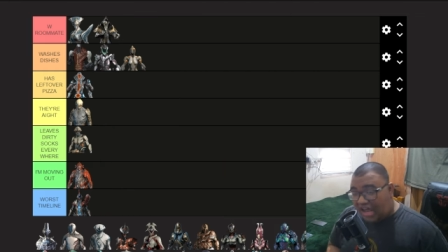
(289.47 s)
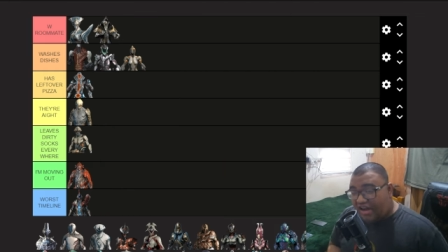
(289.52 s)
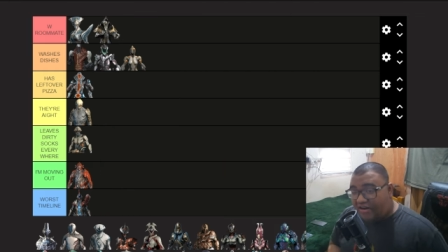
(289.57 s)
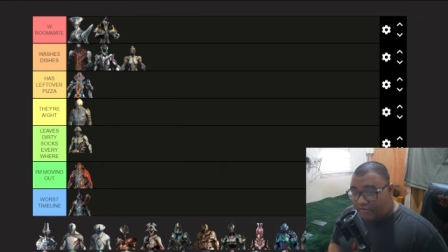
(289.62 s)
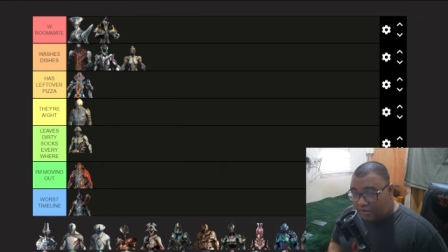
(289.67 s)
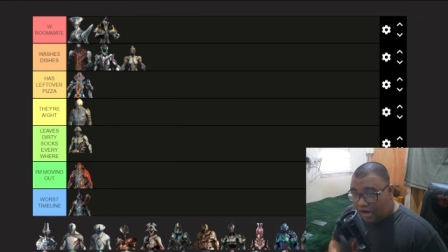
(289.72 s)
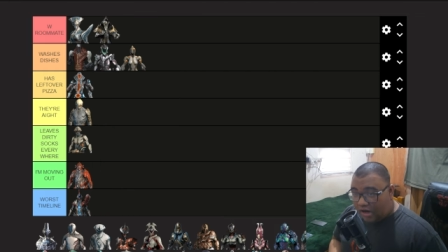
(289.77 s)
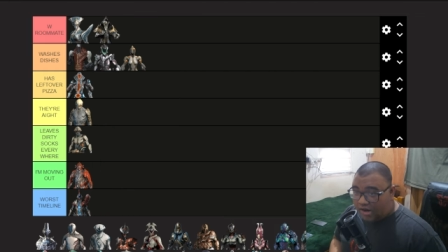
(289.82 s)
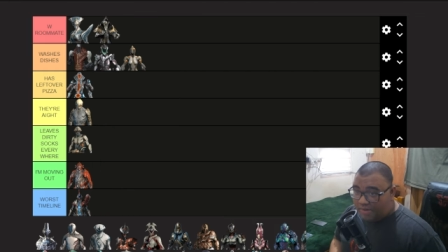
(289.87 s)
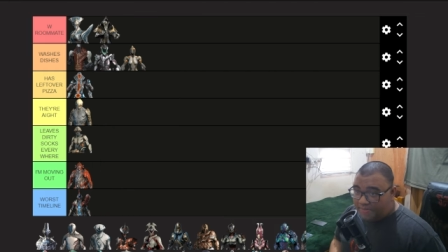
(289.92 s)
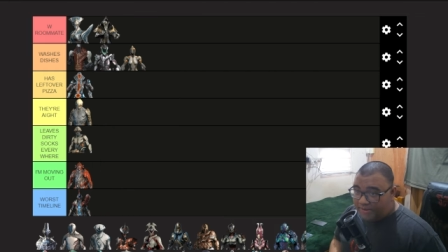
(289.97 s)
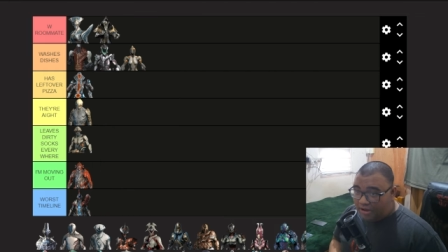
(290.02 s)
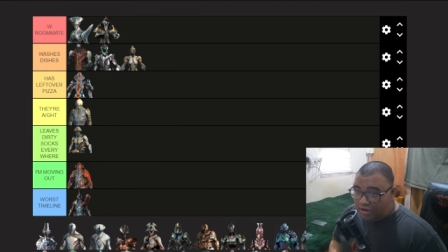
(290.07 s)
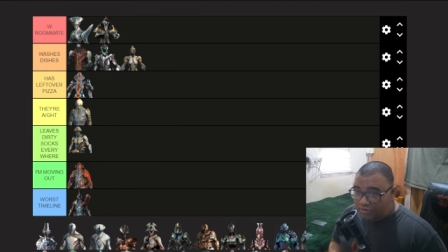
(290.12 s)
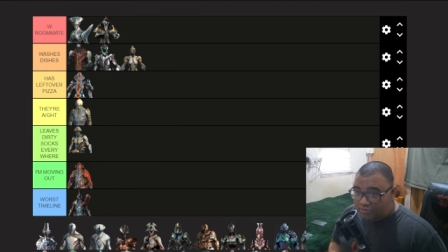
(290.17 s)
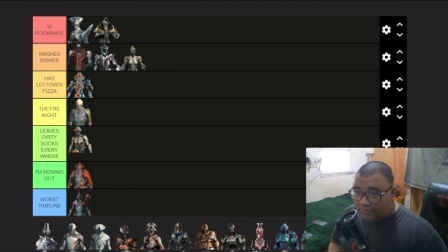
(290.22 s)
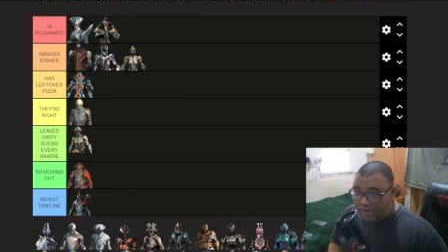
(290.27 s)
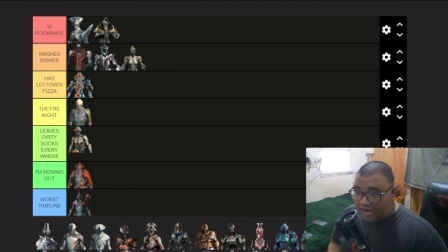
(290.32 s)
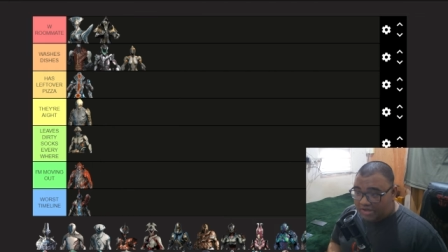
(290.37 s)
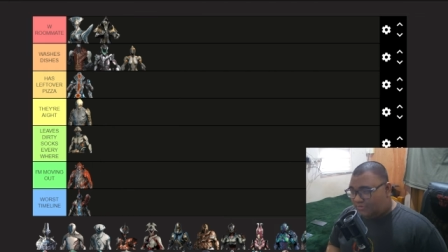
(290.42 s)
are gonna be
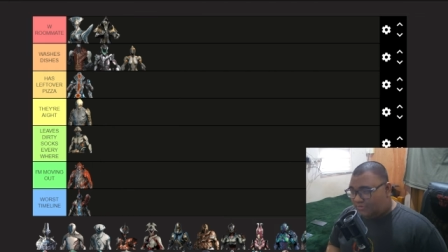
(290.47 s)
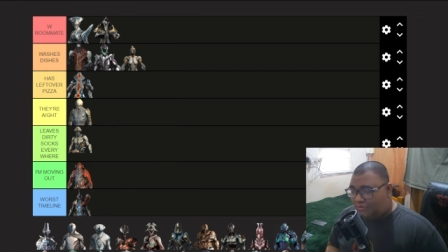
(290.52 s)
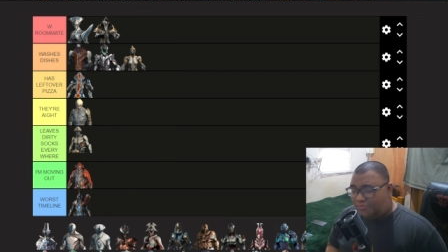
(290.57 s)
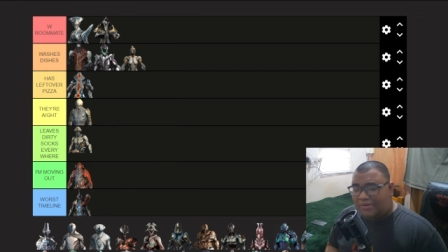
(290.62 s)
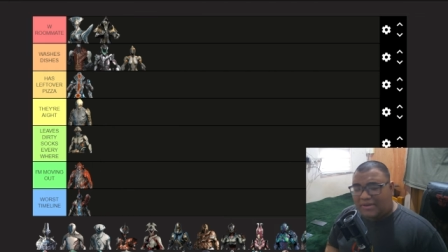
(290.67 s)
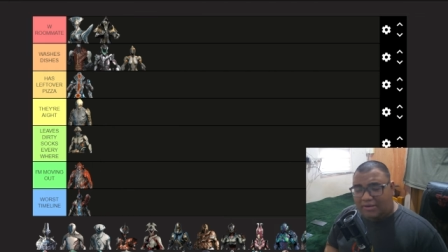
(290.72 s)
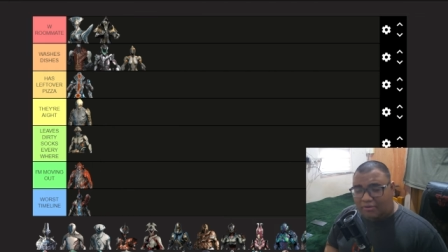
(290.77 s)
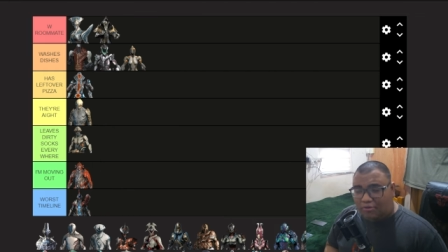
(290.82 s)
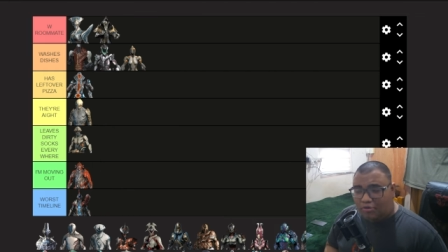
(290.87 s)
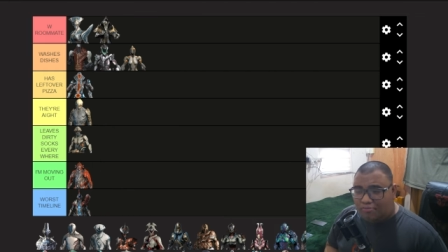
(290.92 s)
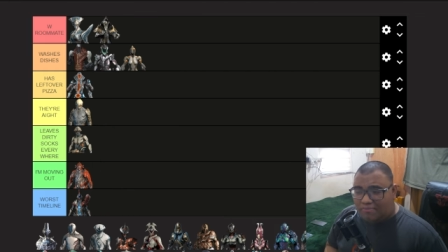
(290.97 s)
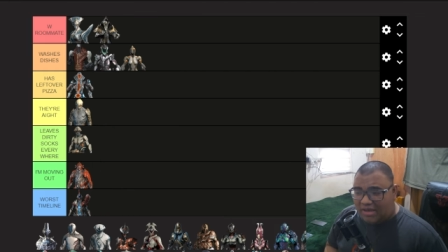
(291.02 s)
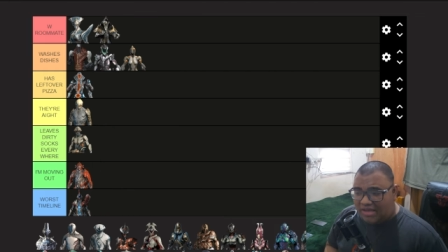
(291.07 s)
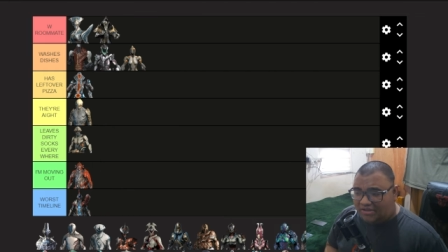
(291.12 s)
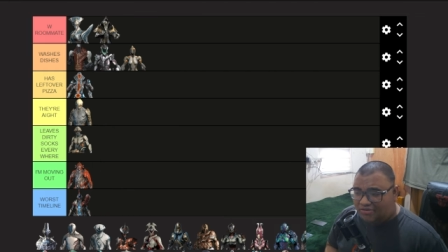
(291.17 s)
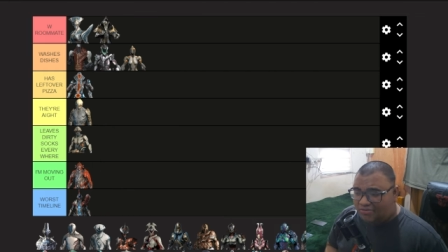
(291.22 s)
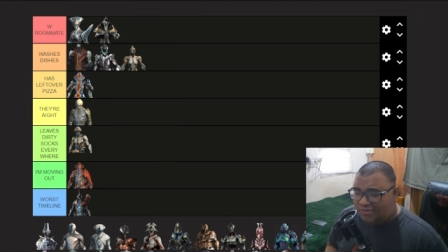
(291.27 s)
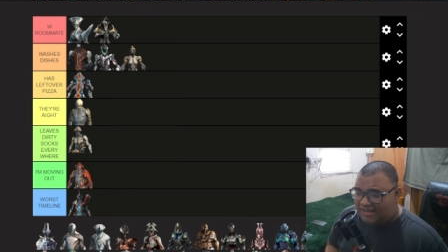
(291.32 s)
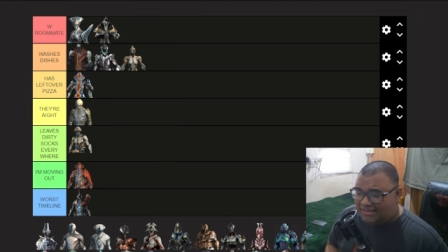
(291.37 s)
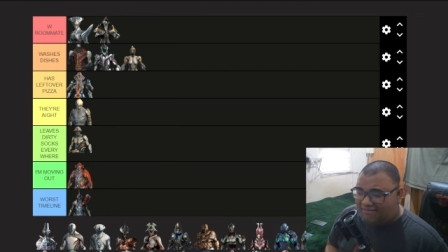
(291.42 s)
alright to be
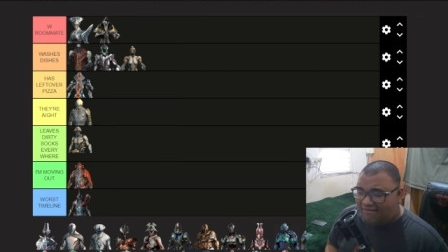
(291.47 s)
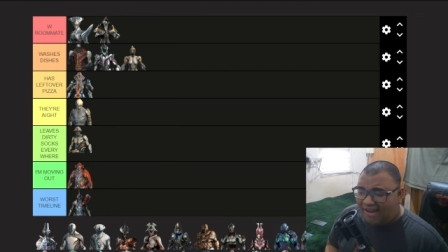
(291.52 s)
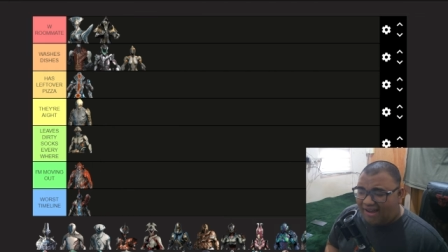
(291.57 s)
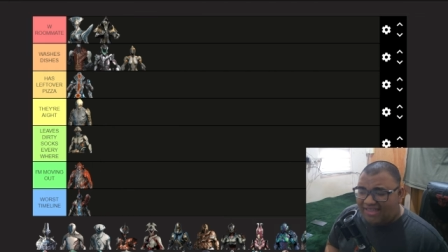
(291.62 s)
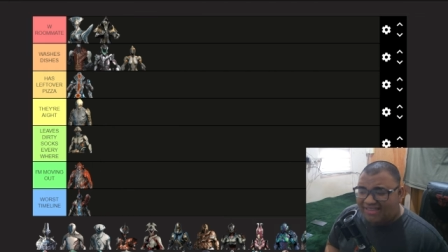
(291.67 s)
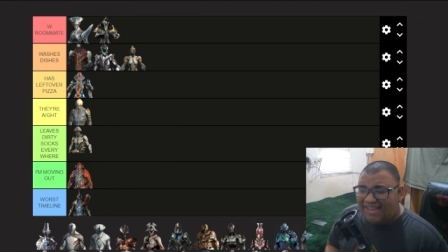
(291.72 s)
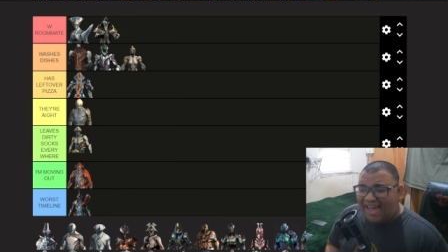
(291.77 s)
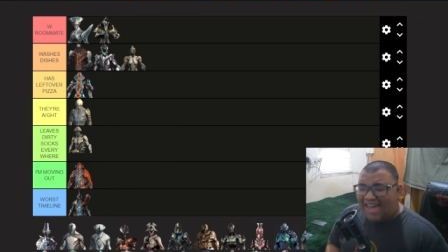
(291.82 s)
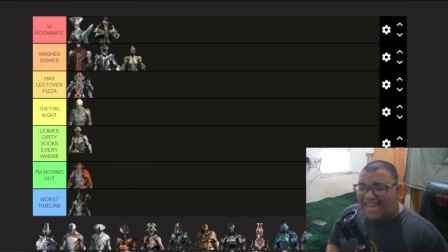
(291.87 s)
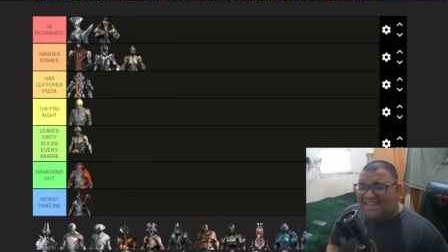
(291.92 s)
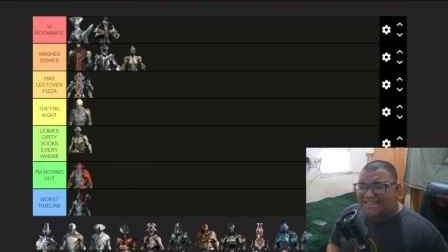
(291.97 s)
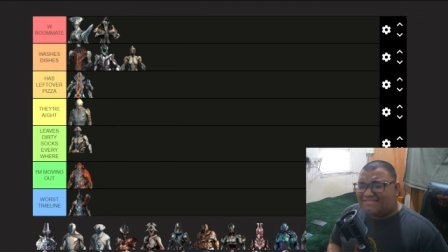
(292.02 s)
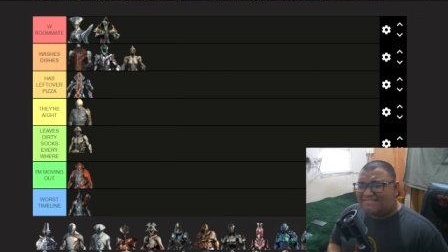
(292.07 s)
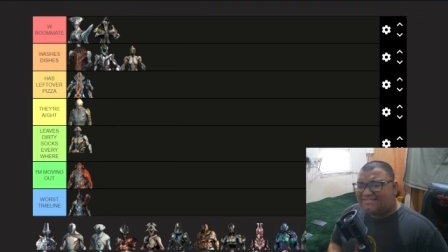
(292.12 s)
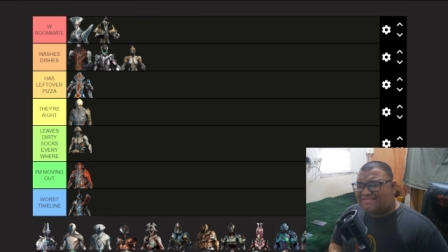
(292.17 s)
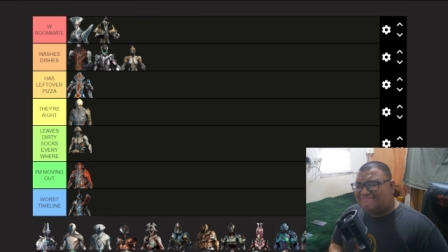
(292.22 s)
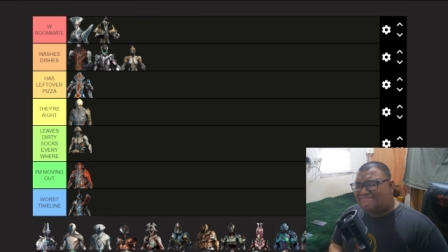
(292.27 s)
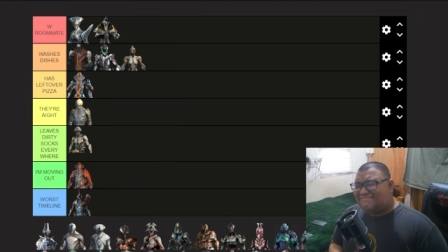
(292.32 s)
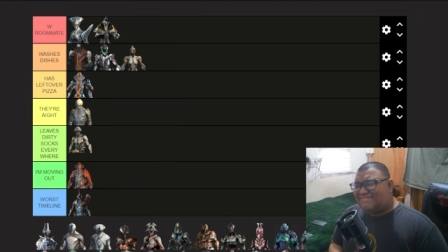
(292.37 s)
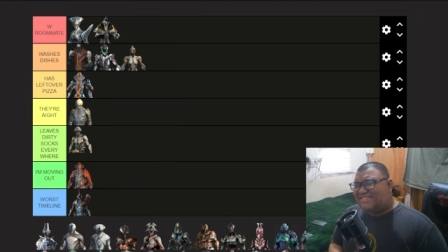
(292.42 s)
roommates with, right guys?
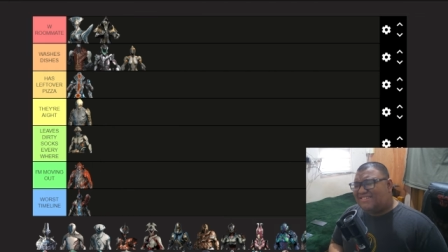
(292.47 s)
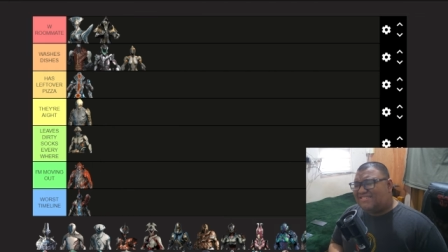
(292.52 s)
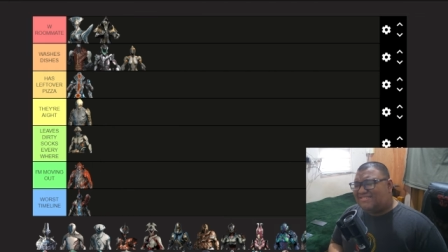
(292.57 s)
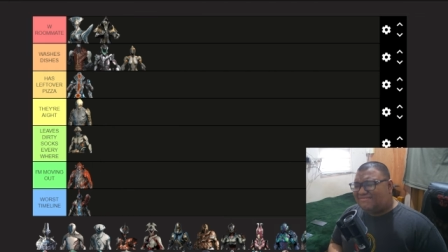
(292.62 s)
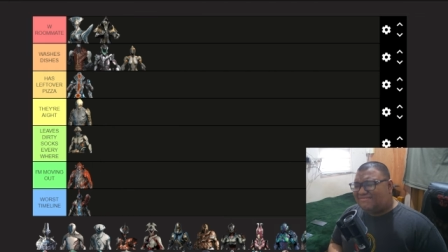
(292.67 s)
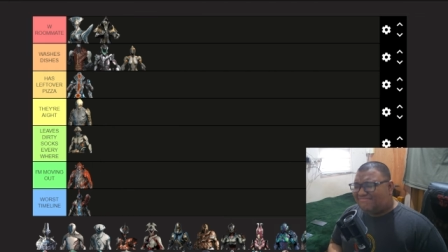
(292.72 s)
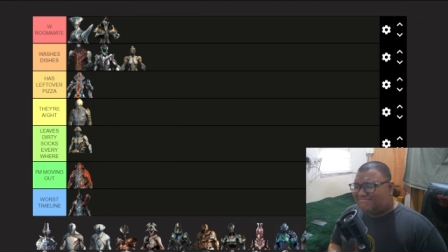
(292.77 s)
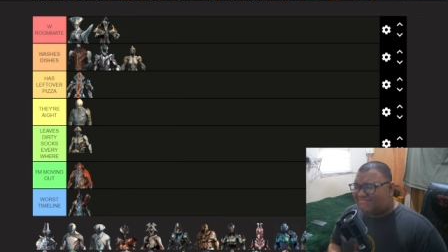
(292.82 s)
I mean...